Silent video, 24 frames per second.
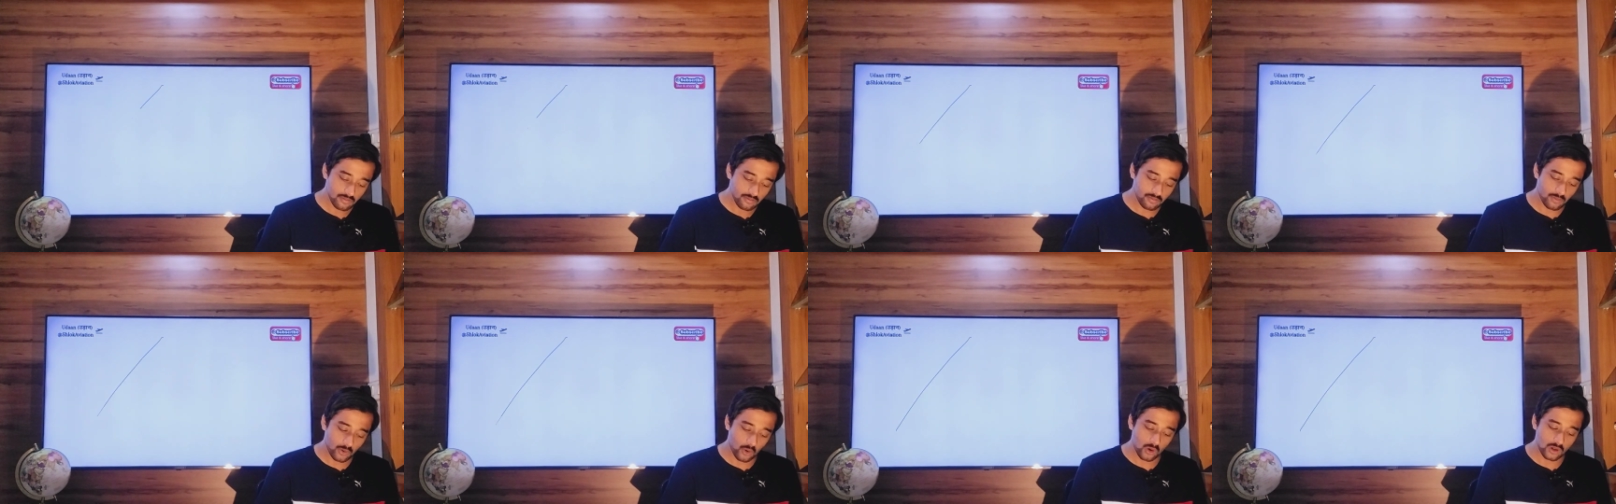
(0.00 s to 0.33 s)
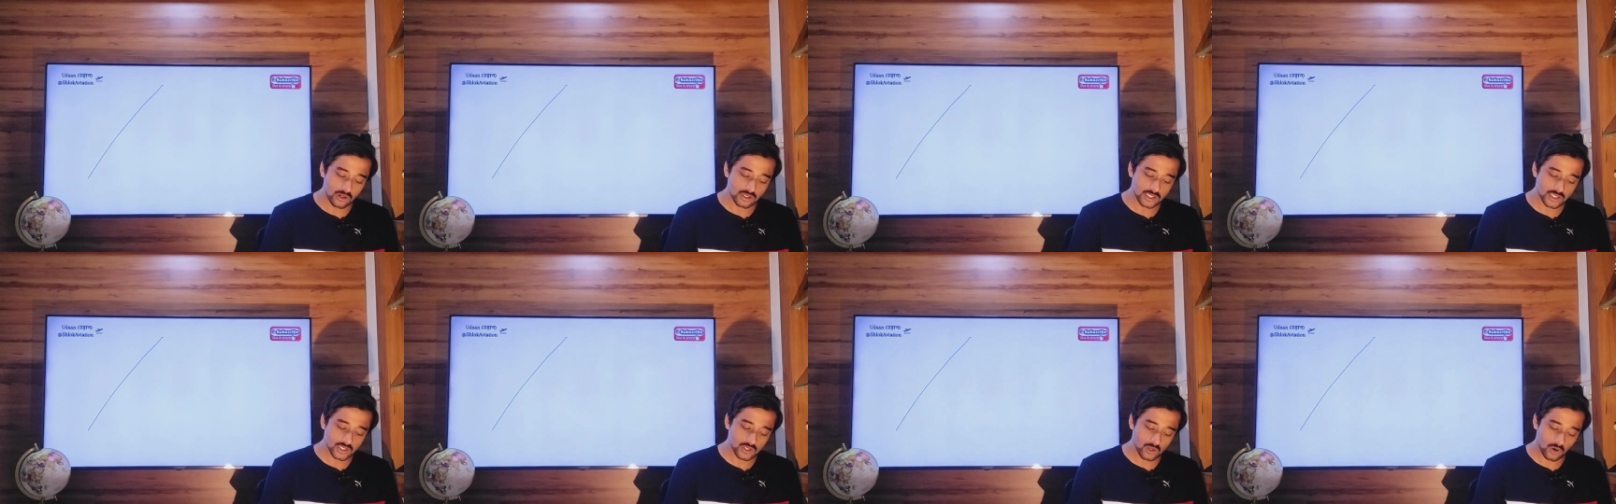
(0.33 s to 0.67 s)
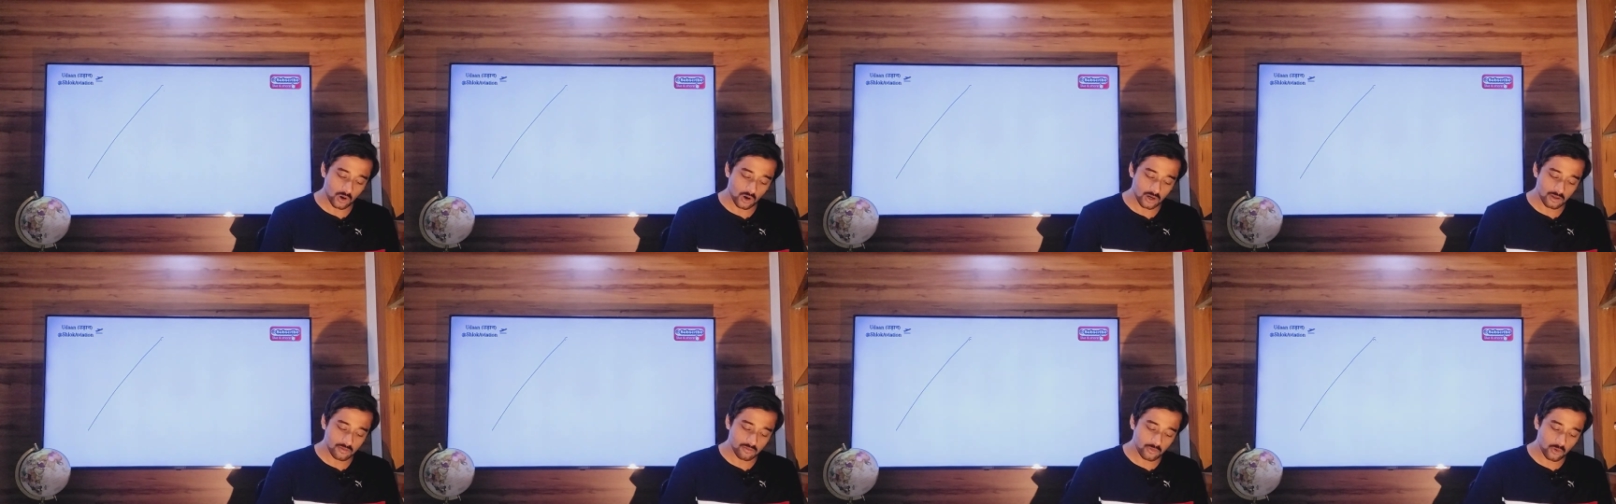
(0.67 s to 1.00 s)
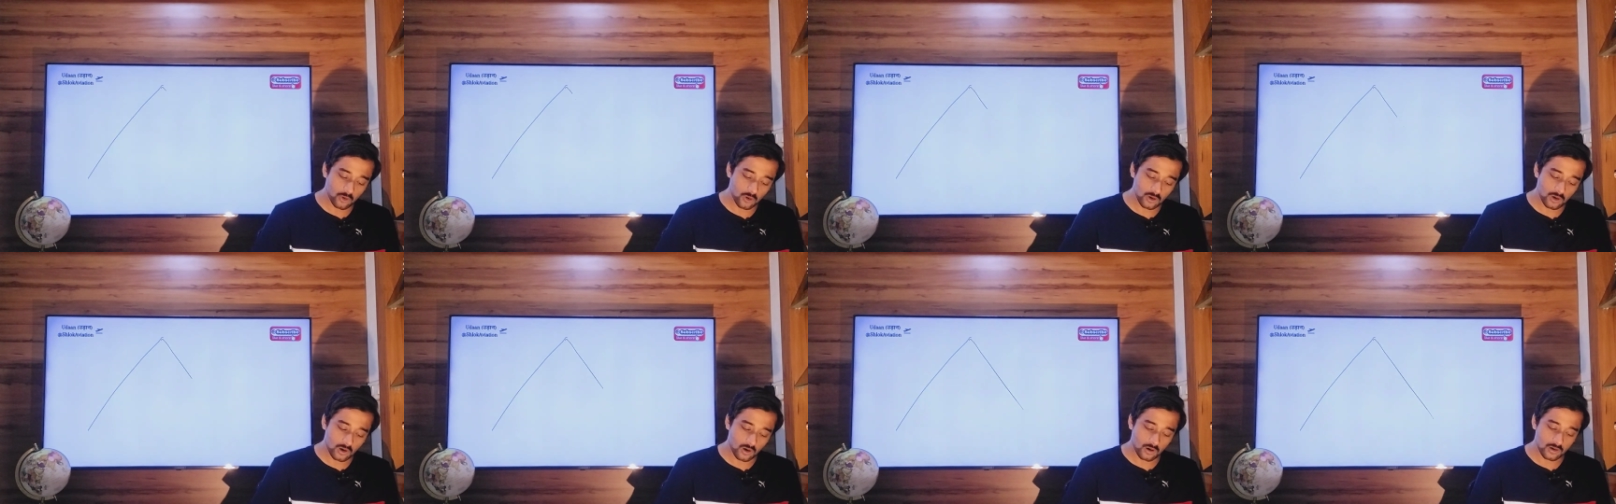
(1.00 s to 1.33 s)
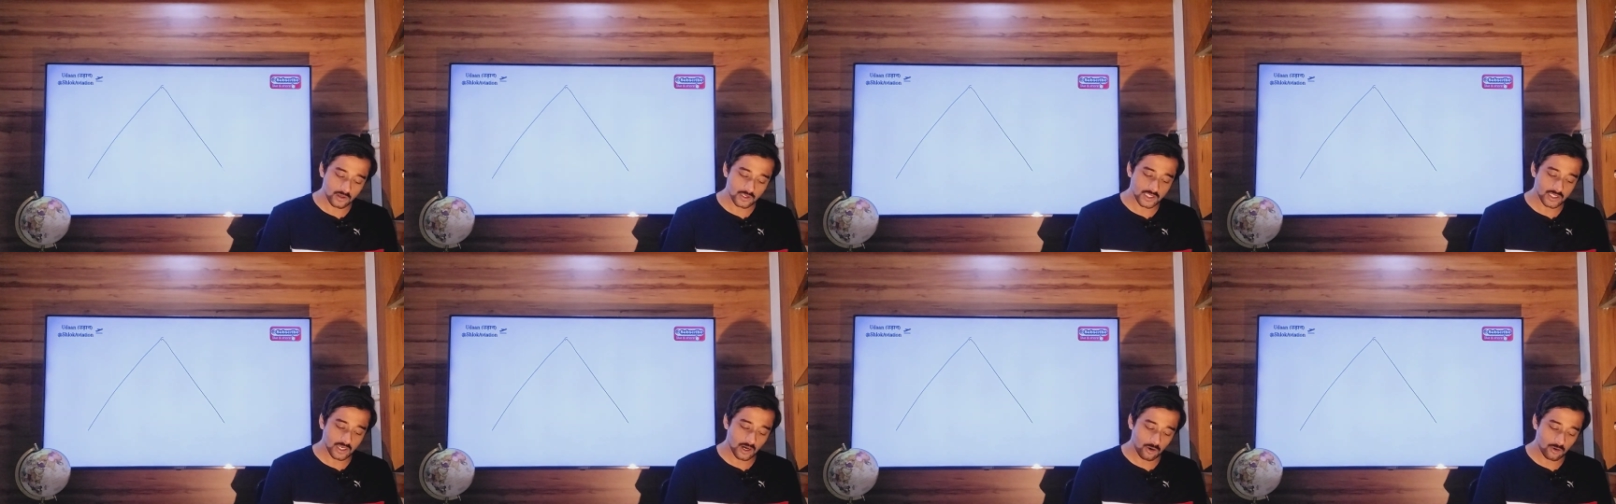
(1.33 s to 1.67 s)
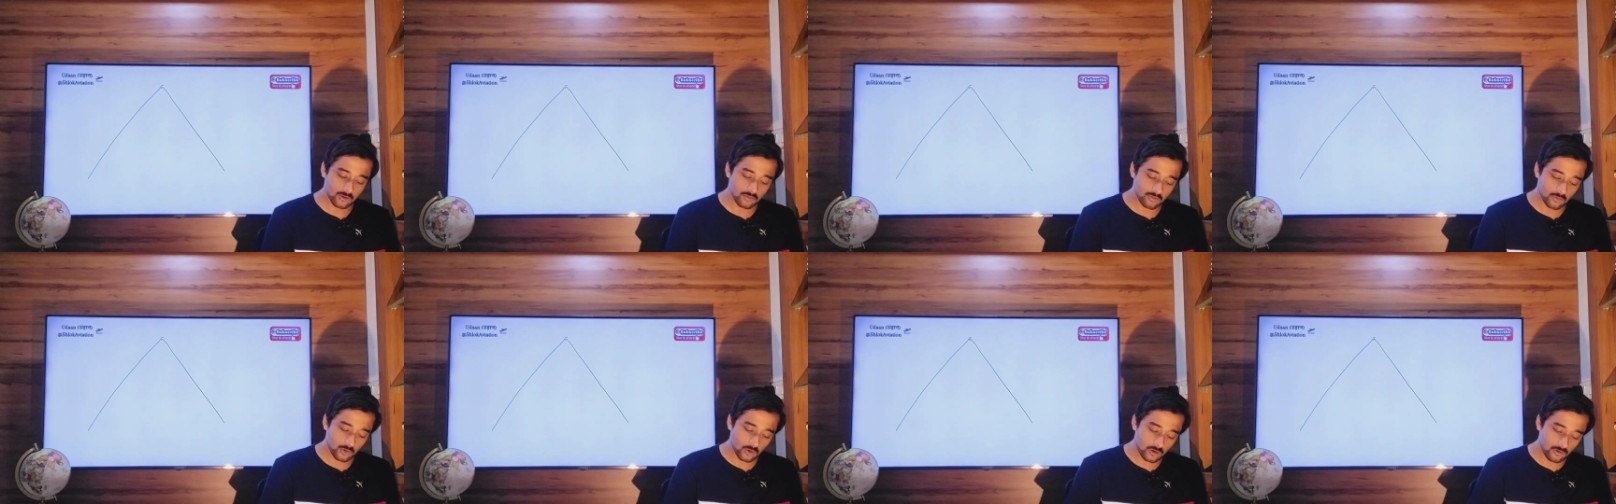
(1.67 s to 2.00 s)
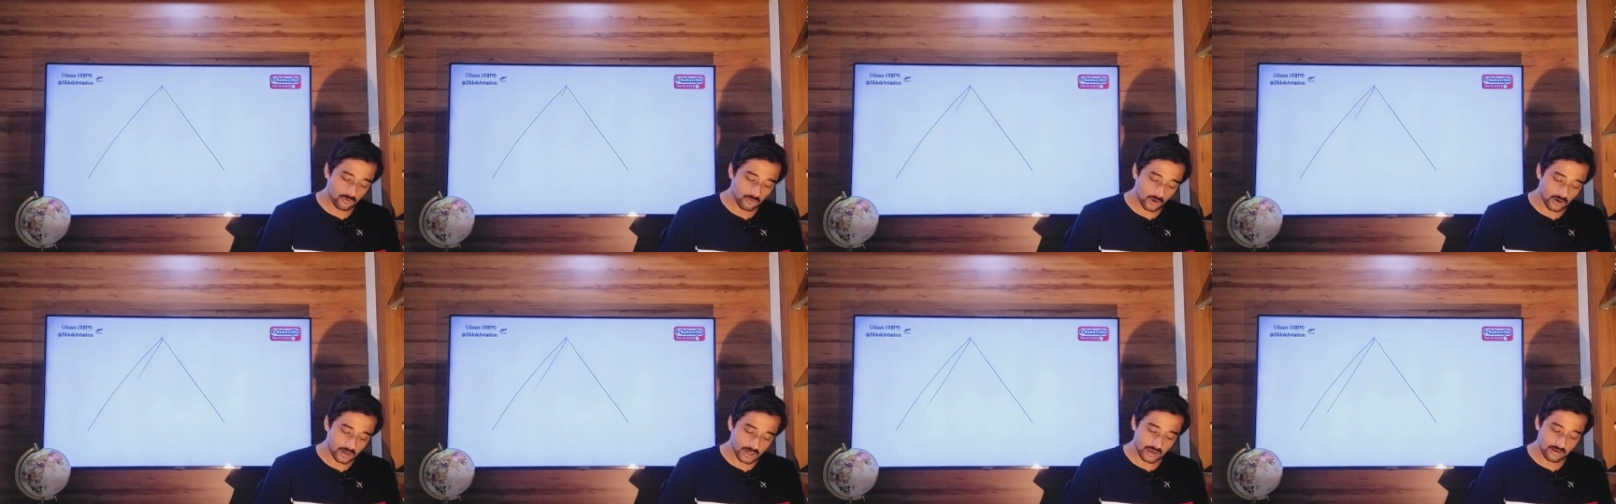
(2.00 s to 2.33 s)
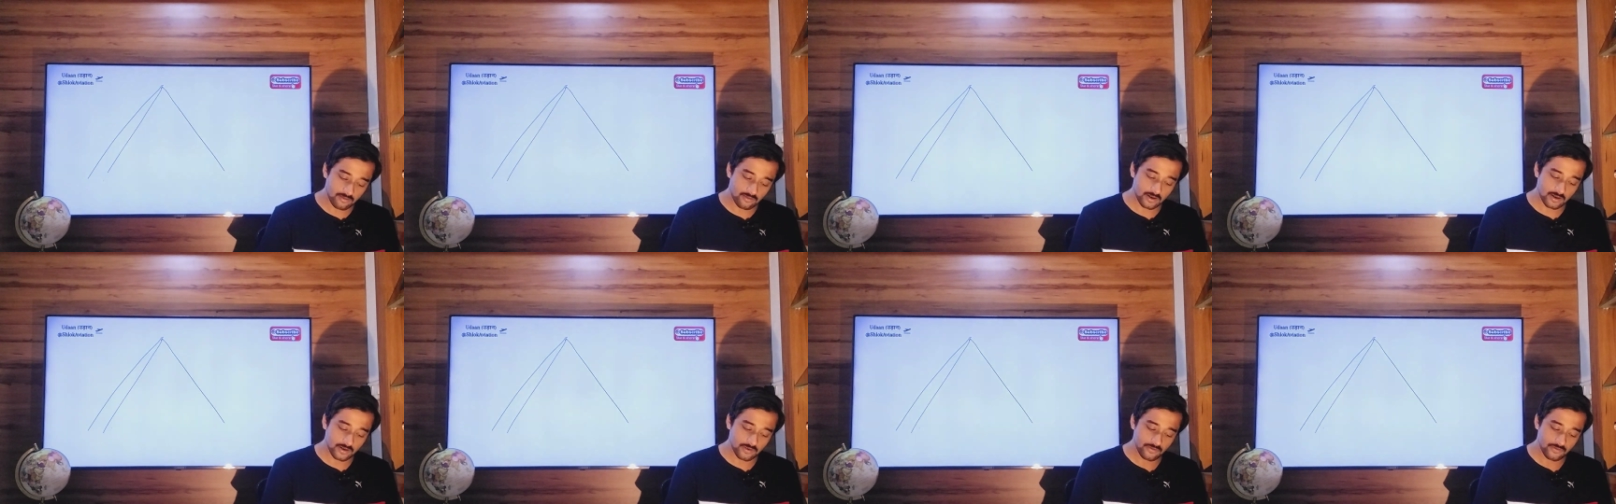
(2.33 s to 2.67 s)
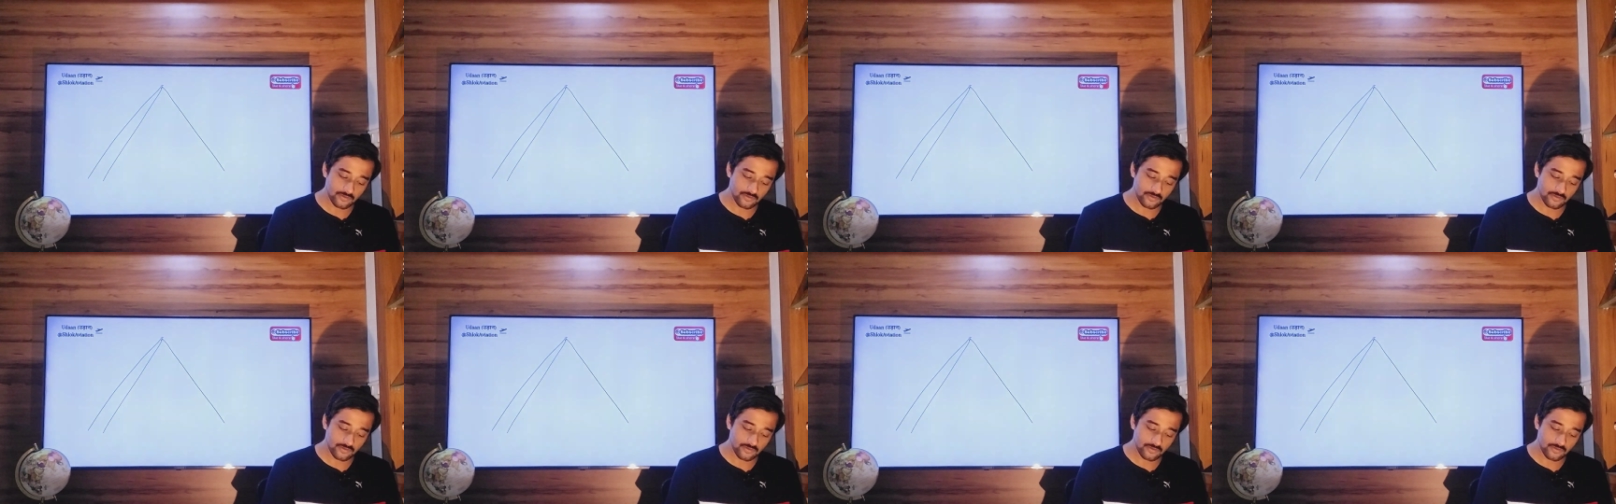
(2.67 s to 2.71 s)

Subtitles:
poles, North Pole or South Pole, whatever.